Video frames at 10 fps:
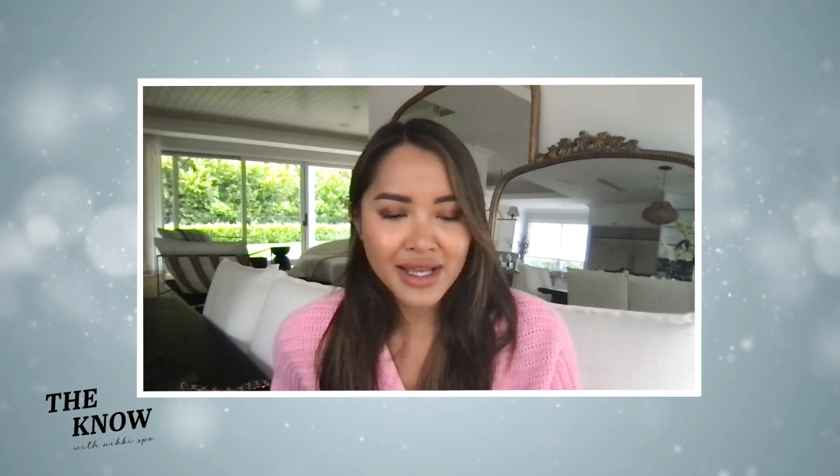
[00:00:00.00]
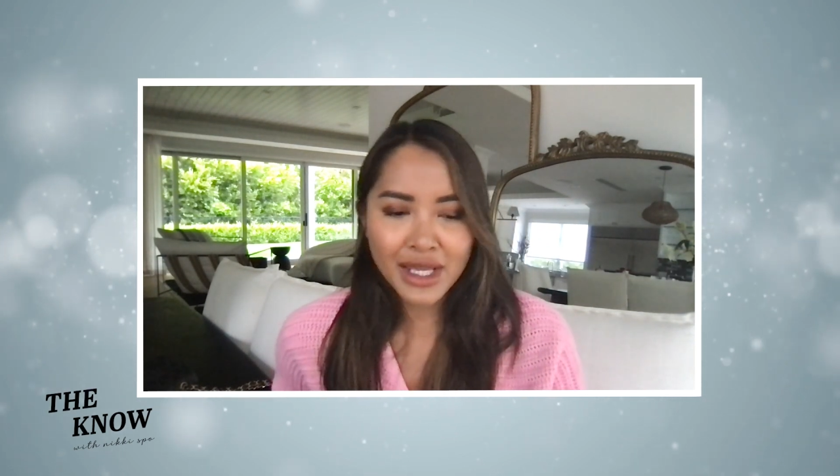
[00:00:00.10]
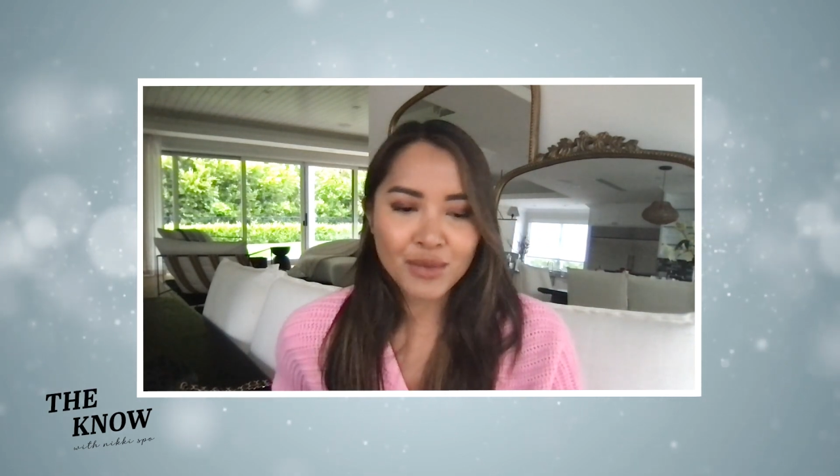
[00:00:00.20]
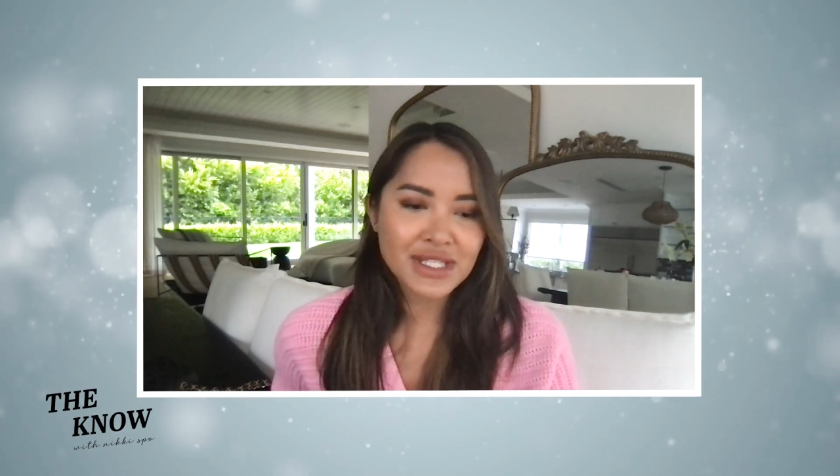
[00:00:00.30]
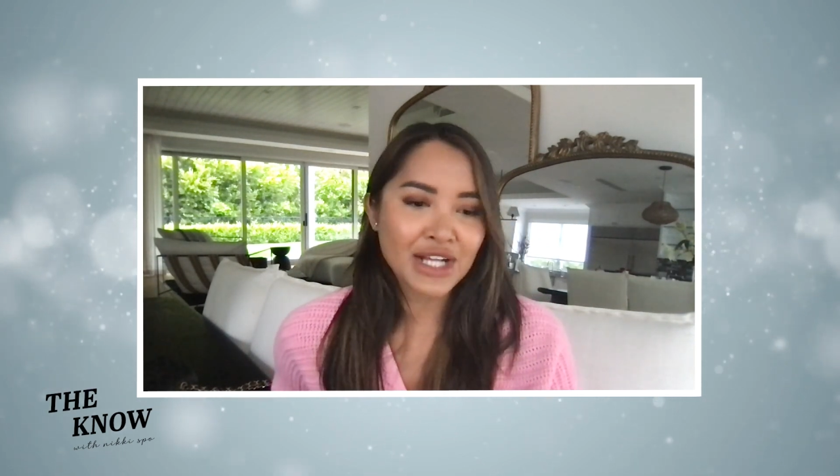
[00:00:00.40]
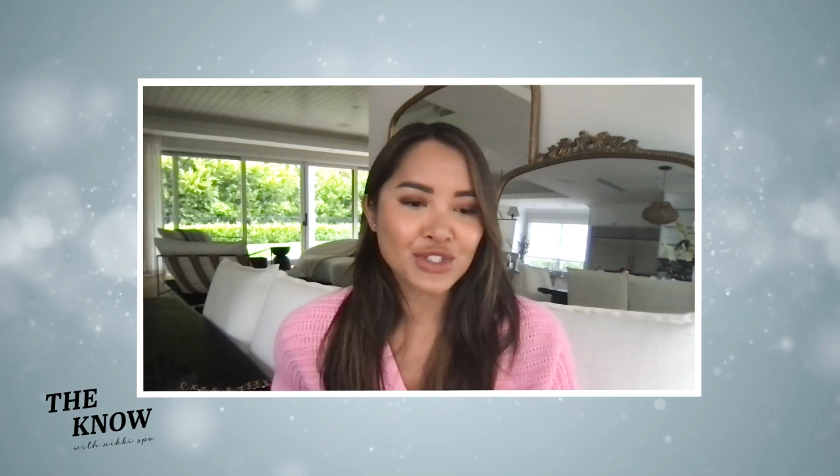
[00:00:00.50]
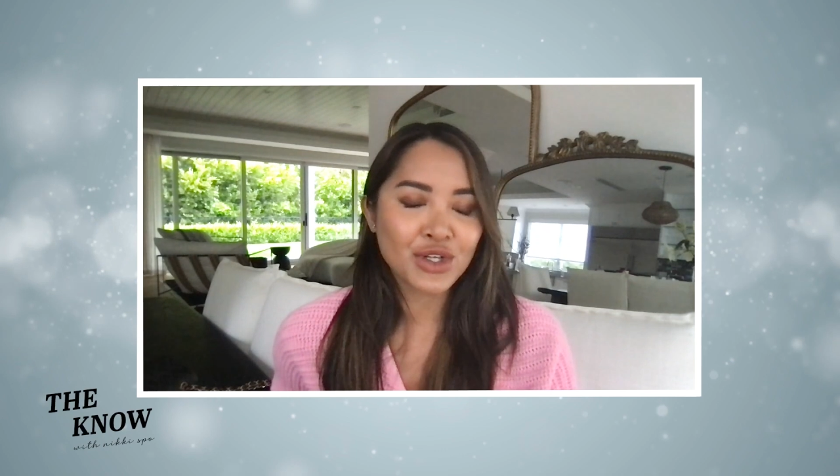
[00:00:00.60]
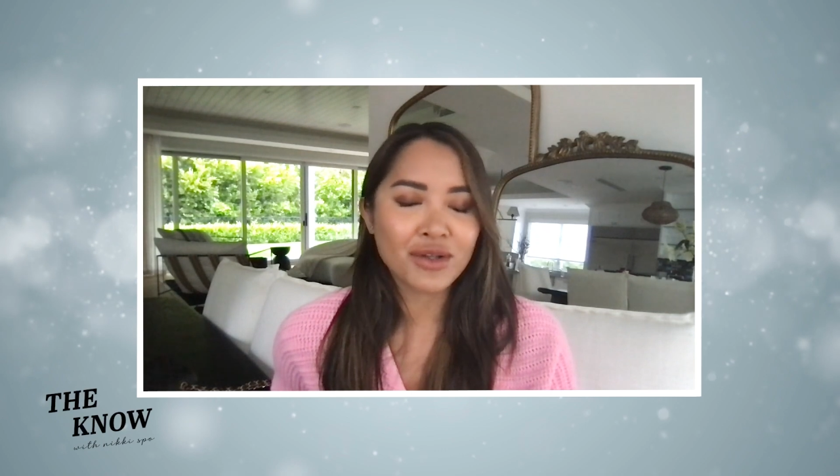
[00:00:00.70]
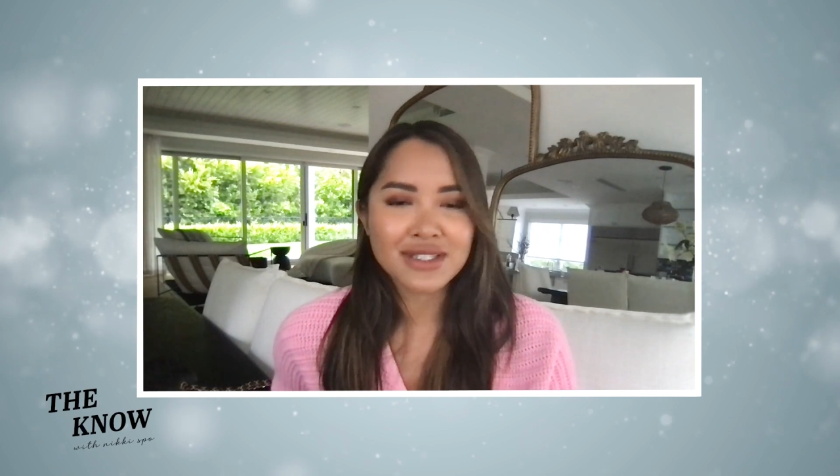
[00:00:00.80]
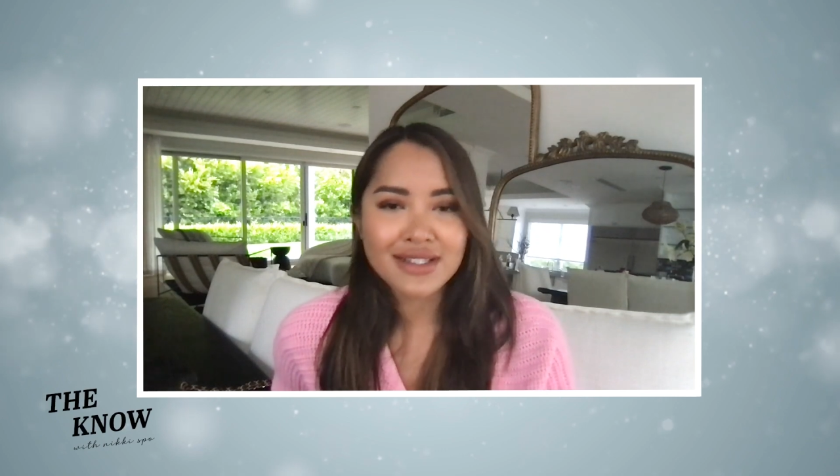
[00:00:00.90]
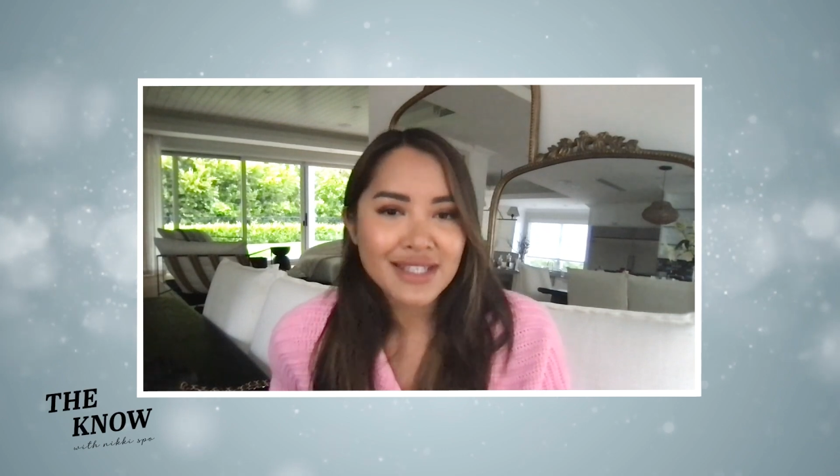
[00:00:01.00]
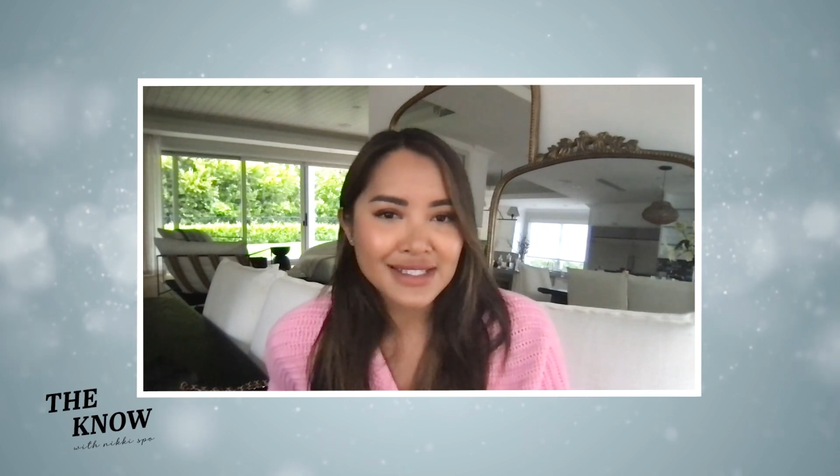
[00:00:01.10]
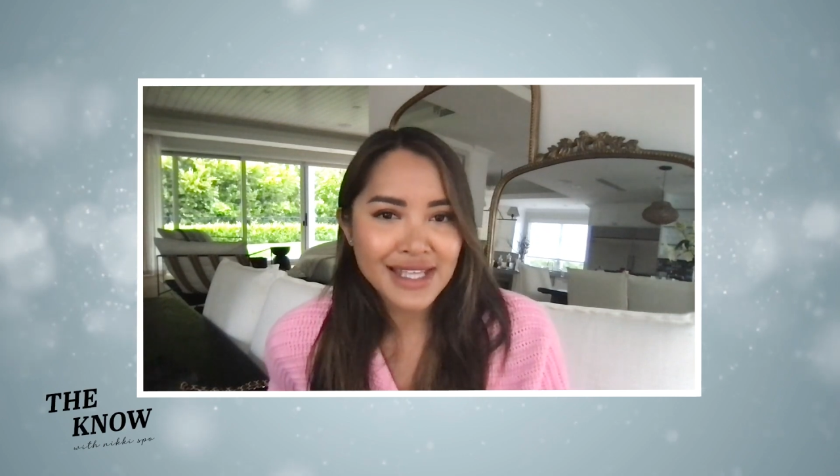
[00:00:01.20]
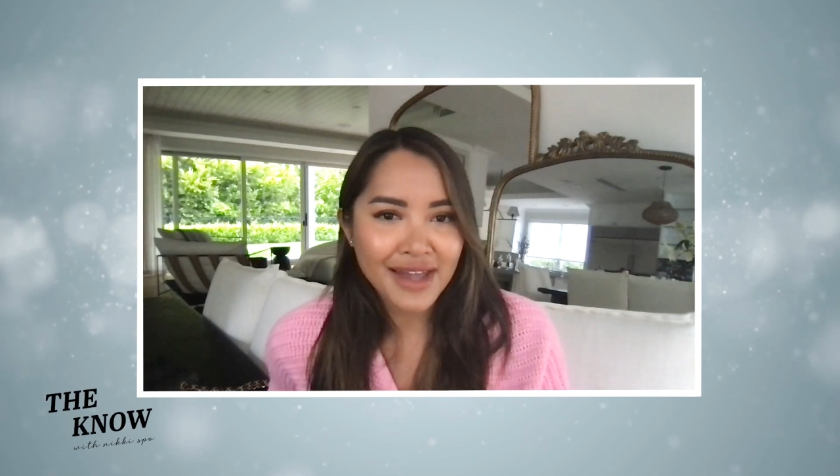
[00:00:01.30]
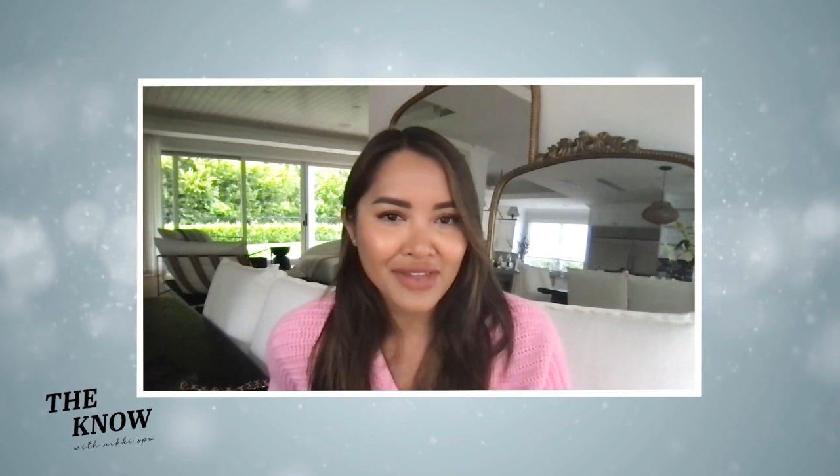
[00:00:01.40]
It was actually called
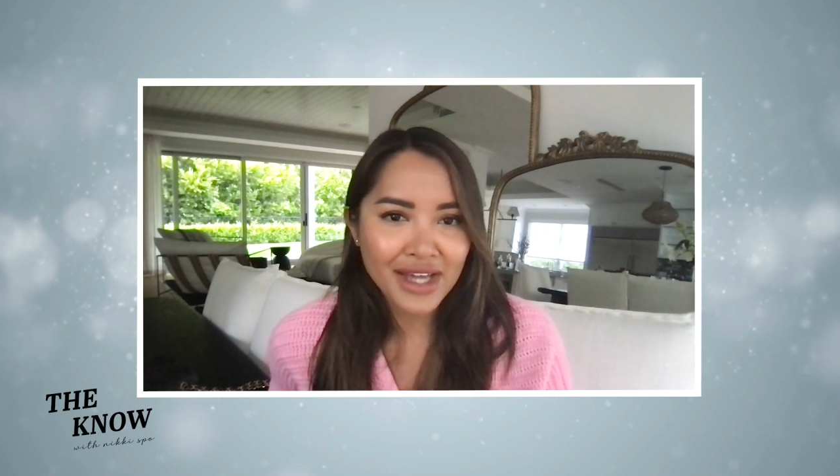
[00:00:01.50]
Sunset Tan.